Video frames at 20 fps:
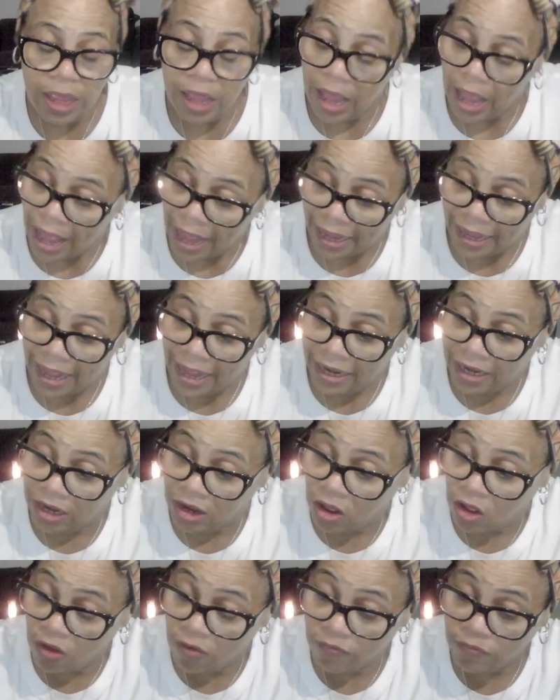I got it
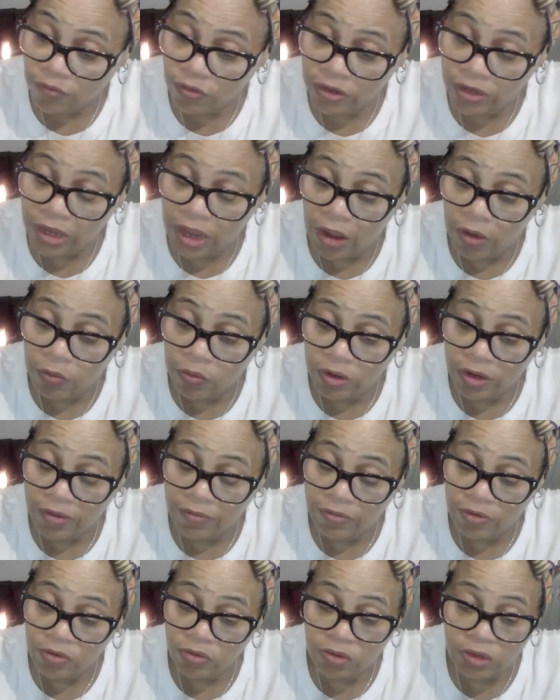all for y'all.
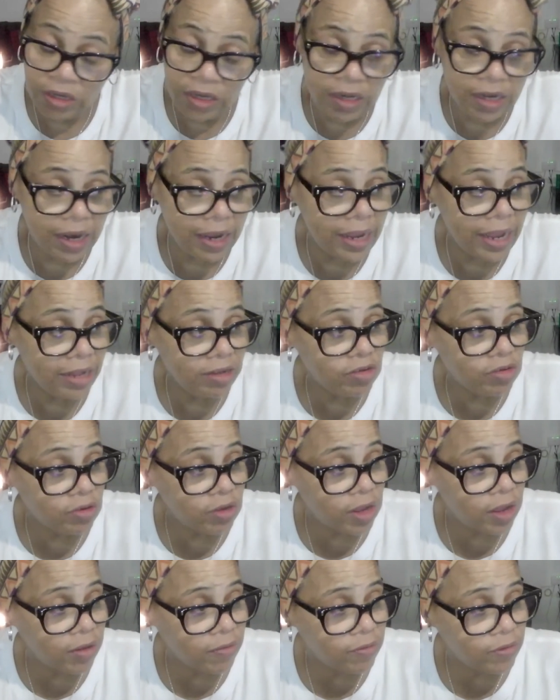Whatever you need, I got you
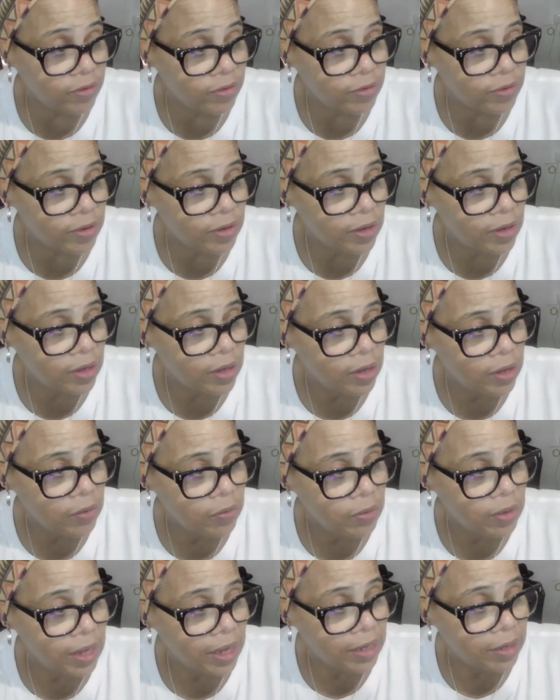covered.
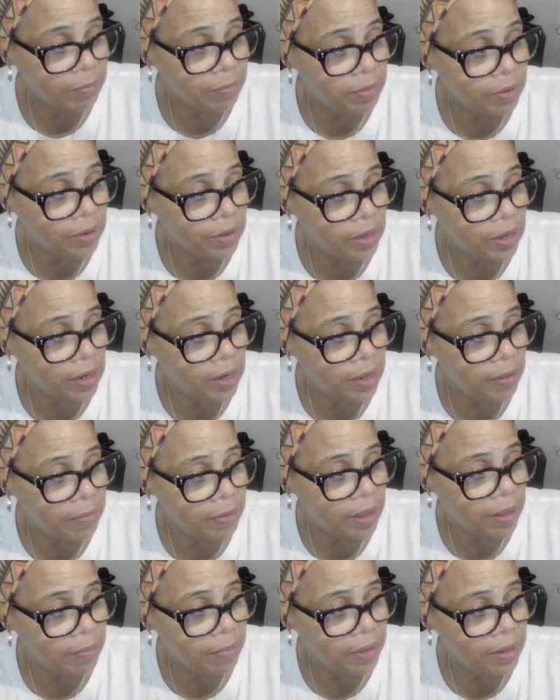We got the book club
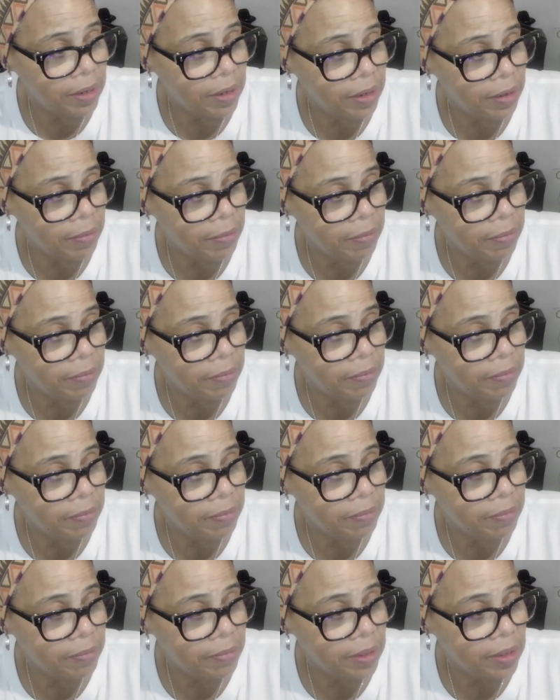coming up.
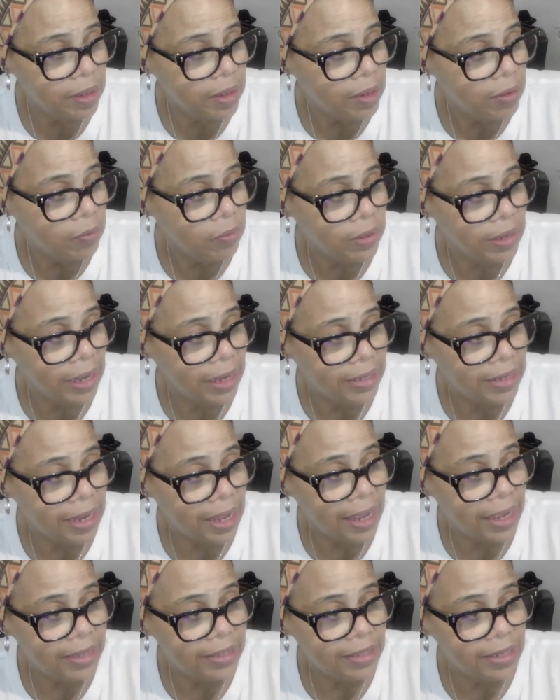We got the
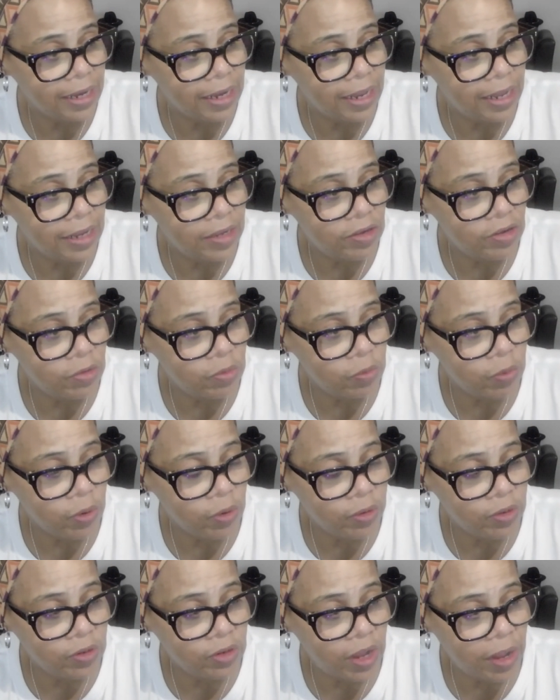isolation
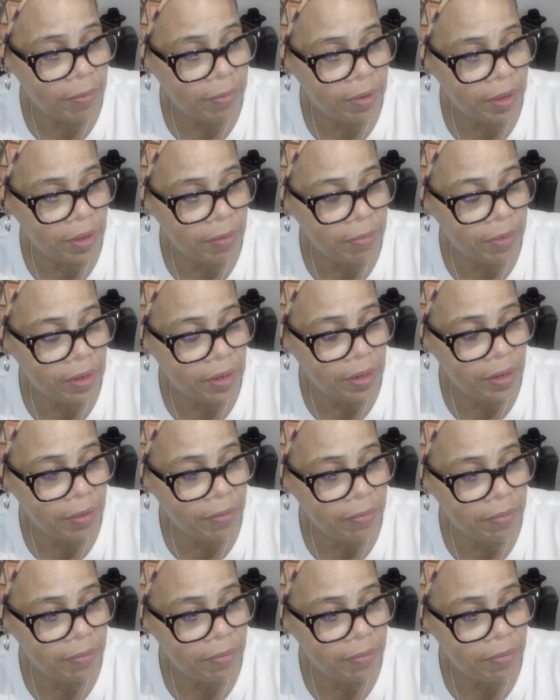workshop coming up.